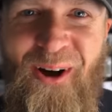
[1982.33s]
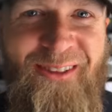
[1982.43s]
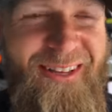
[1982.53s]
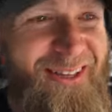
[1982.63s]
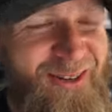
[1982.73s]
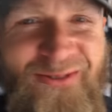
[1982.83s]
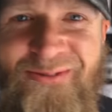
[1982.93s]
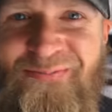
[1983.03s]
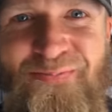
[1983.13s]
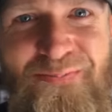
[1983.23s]
on the little
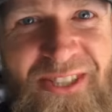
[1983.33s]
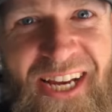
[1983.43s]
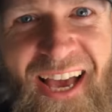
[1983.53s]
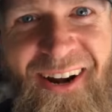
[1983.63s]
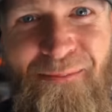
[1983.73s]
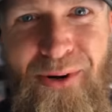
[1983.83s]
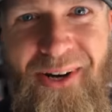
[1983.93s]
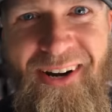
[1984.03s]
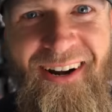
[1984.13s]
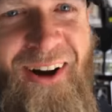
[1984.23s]
chatter
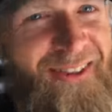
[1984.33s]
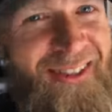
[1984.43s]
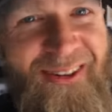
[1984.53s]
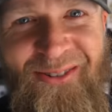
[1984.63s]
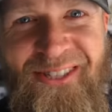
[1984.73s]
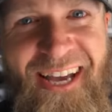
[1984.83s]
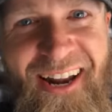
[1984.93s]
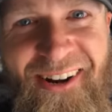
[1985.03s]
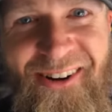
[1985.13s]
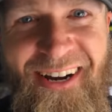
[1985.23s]
booger, on the little
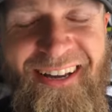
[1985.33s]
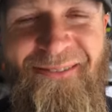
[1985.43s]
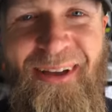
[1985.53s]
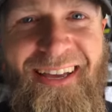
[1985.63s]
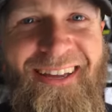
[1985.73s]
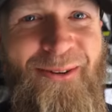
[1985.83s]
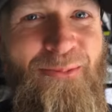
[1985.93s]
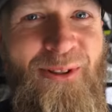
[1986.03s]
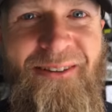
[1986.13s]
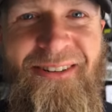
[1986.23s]
chatter cricket, man. Can you
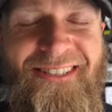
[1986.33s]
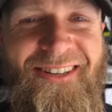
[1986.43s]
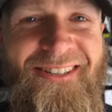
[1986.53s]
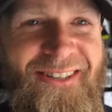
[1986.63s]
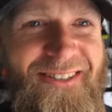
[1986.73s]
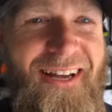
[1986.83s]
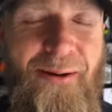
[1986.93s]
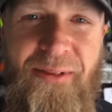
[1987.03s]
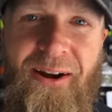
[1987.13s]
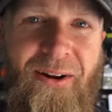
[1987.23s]
believe it's such a good
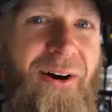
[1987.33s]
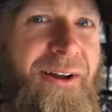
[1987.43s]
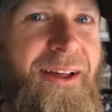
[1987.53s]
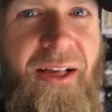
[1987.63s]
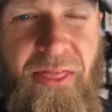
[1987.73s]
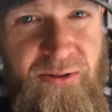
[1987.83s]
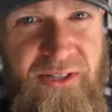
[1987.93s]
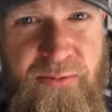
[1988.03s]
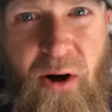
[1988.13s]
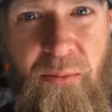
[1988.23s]
time they are on those
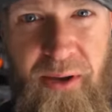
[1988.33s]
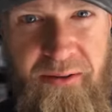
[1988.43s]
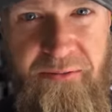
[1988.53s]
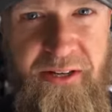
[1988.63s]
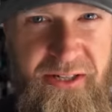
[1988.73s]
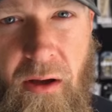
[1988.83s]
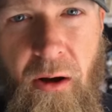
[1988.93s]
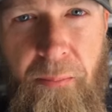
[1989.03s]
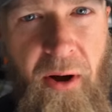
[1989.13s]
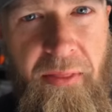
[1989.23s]
small bait fish
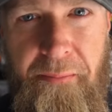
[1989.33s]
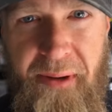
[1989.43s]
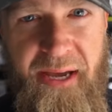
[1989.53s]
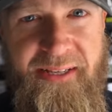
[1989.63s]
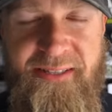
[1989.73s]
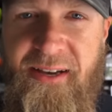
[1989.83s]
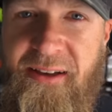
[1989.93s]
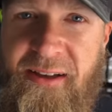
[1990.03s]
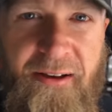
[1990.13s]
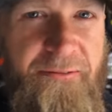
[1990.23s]
up on the banks?
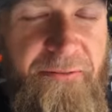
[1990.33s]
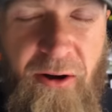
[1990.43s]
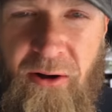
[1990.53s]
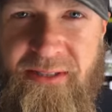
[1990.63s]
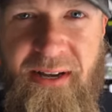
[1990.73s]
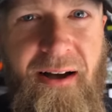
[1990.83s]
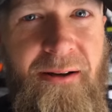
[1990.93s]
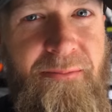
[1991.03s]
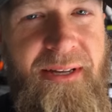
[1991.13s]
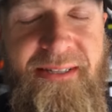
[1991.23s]
fall
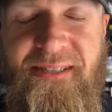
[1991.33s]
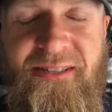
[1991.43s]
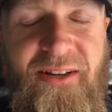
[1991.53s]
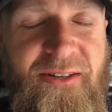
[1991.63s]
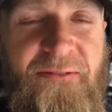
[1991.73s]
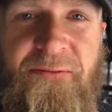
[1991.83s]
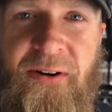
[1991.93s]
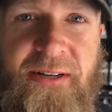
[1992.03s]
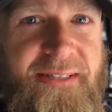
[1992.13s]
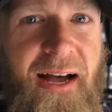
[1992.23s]
time. It's such a
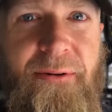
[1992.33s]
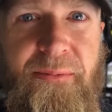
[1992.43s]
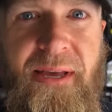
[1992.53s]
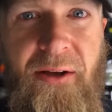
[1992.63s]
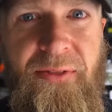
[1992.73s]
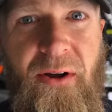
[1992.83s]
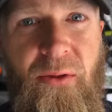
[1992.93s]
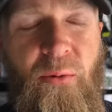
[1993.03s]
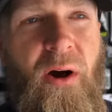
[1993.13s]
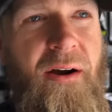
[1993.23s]
fun time to be out there on
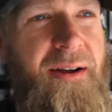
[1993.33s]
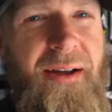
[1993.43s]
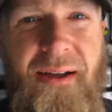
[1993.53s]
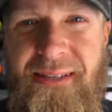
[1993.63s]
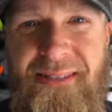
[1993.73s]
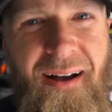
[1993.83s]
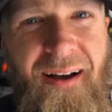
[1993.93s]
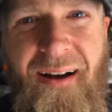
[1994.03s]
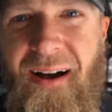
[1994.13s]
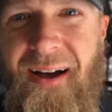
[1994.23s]
the water. It's
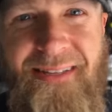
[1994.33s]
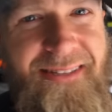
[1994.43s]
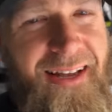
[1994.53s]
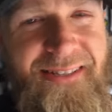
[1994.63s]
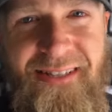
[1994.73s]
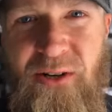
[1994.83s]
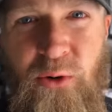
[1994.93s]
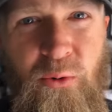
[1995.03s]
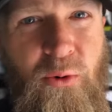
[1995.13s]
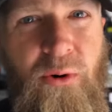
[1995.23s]
not hot, it's nice and
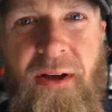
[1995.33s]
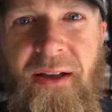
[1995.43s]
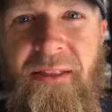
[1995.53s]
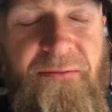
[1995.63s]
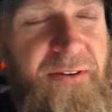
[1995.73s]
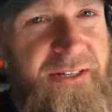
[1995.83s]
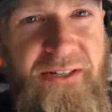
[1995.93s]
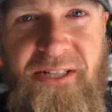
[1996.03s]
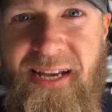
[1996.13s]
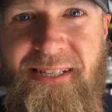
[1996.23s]
cool. The fish are
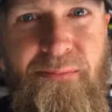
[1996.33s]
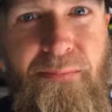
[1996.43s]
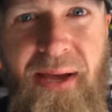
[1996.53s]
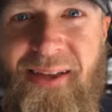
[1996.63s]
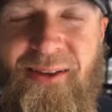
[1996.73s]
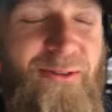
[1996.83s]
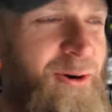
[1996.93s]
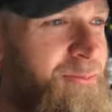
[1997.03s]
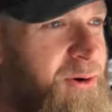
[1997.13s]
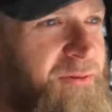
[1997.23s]
chasing bait. You can
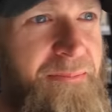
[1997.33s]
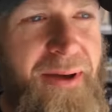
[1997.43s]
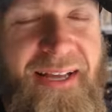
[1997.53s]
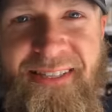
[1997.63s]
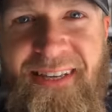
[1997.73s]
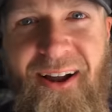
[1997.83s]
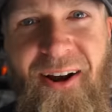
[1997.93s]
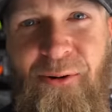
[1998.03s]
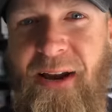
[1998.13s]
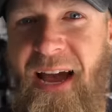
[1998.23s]
throw moving baits and get
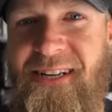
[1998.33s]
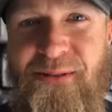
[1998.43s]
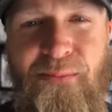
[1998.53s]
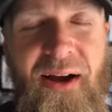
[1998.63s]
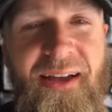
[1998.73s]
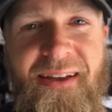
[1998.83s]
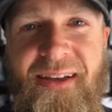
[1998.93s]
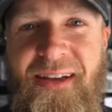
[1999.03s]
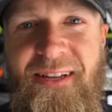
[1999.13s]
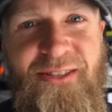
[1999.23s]
on a reaction bite
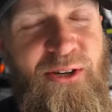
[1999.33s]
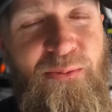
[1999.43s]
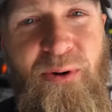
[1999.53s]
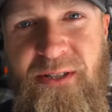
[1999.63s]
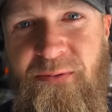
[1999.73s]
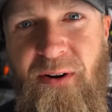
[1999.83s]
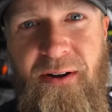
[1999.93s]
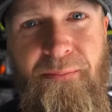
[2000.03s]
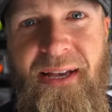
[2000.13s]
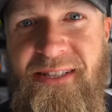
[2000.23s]
too much
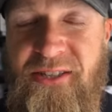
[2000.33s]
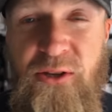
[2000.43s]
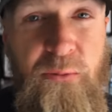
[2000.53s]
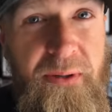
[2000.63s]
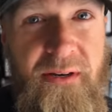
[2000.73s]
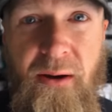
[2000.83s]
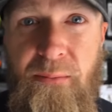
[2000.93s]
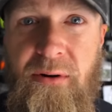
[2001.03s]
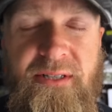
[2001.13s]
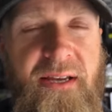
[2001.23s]
fun, man. Stupid
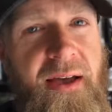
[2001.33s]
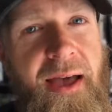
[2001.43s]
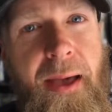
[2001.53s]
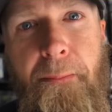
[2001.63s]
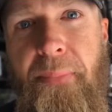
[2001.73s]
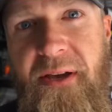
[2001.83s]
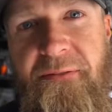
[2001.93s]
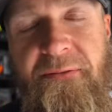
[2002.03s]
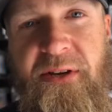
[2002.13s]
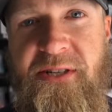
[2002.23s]
numbers and big
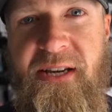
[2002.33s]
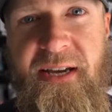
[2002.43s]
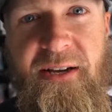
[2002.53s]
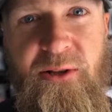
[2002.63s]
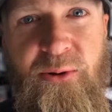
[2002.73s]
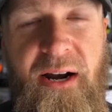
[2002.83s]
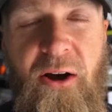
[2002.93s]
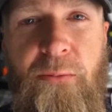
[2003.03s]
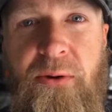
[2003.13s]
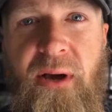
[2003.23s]
fish included. I
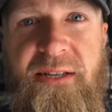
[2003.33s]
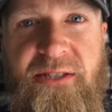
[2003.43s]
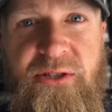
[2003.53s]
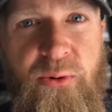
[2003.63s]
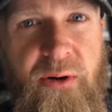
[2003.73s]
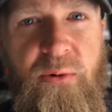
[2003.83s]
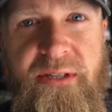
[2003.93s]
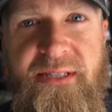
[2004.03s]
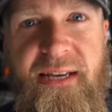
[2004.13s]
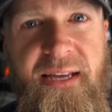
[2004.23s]
hope you guys enjoyed it.
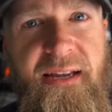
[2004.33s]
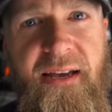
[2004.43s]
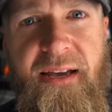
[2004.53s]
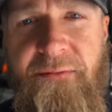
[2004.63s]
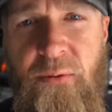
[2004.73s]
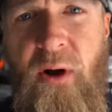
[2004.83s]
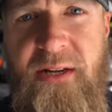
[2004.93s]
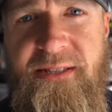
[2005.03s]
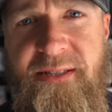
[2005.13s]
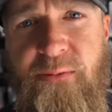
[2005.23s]
Once again, if you're
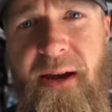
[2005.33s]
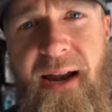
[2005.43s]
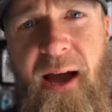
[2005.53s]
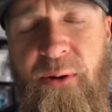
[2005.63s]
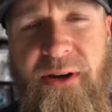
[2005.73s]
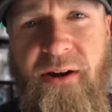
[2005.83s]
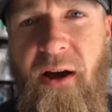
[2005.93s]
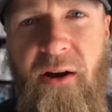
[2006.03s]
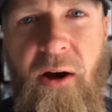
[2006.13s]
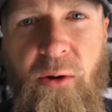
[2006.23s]
watching this right now and you're
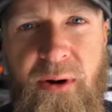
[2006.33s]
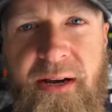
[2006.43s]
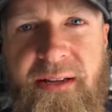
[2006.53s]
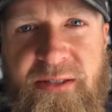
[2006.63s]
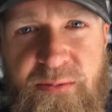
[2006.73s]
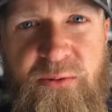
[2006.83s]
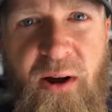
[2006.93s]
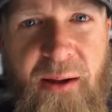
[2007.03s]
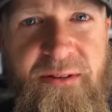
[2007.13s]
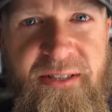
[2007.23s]
not already
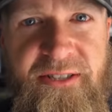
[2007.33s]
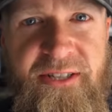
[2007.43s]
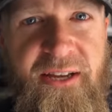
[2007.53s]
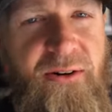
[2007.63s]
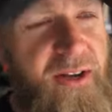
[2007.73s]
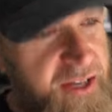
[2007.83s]
subscribed to this channel,